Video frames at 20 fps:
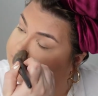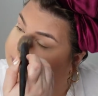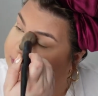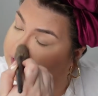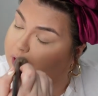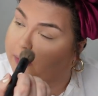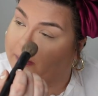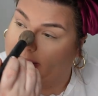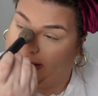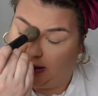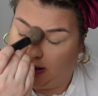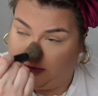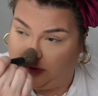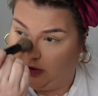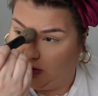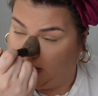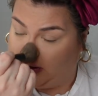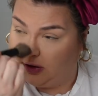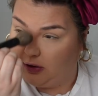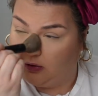don't make
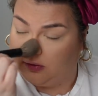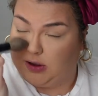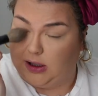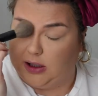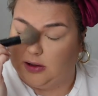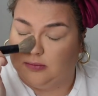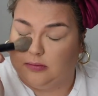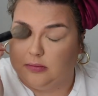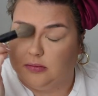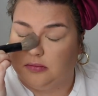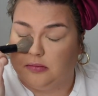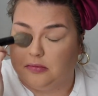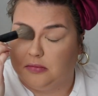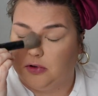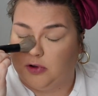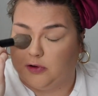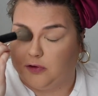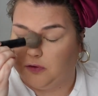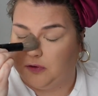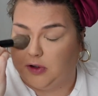anything concrete.
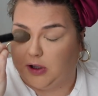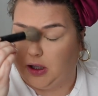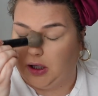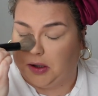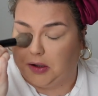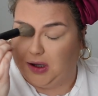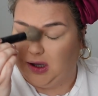Just uh,